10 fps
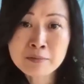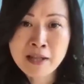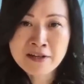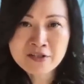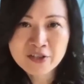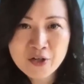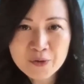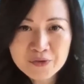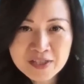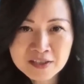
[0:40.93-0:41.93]
a pleasure
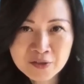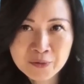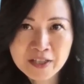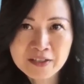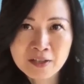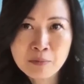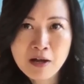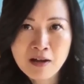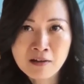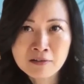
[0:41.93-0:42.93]
hosting you here,
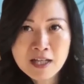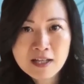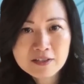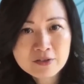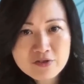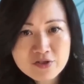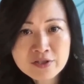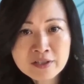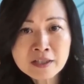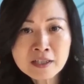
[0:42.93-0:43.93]
Paul. Your
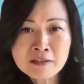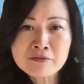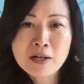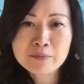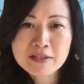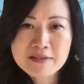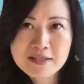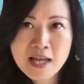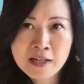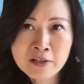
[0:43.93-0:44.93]
journey from the
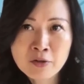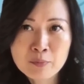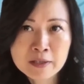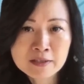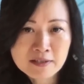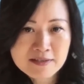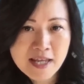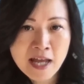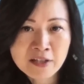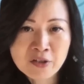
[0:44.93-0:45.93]
CIO, being a
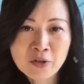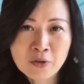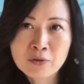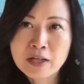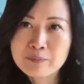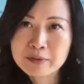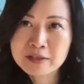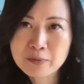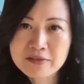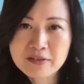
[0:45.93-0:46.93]
CIO and
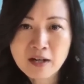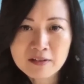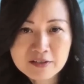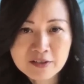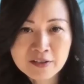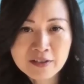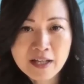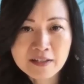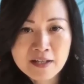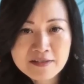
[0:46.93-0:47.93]
being with Gartner
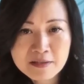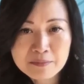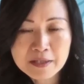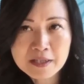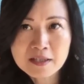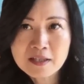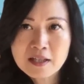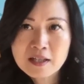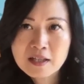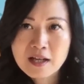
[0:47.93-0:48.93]
and SAP
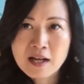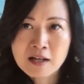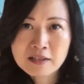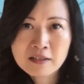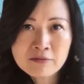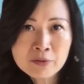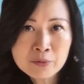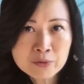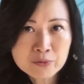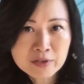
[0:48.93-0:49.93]
give you
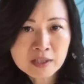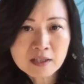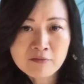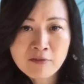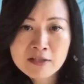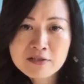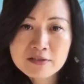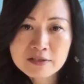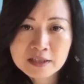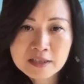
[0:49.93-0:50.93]
unique
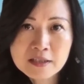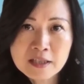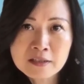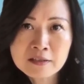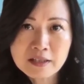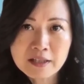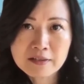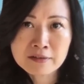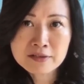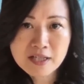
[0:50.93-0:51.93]
advantage leading
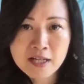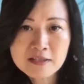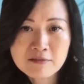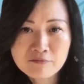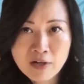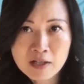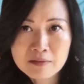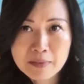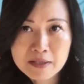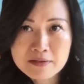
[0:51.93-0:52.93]
in today's
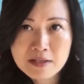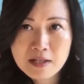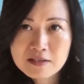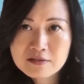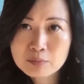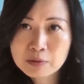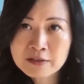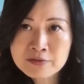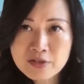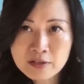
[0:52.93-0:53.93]
environment. So
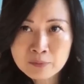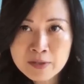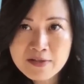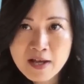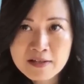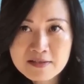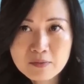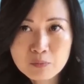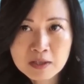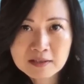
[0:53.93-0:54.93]
please share with us
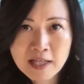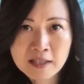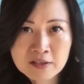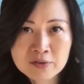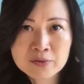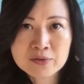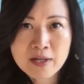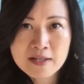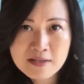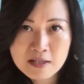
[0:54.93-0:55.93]
what led you
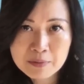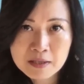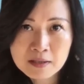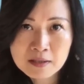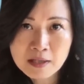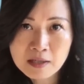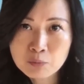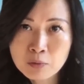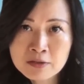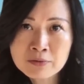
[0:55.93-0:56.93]
to SAP and
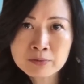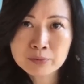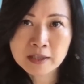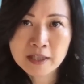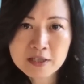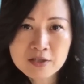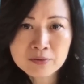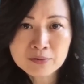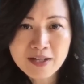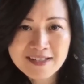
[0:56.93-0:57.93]
what do you really
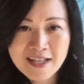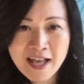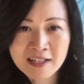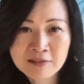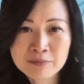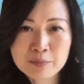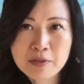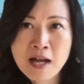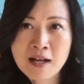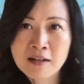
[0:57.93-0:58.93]
do as a head of
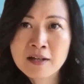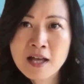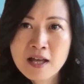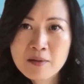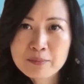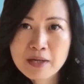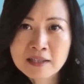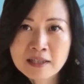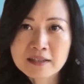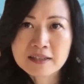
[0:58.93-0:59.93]

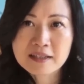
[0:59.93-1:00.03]
product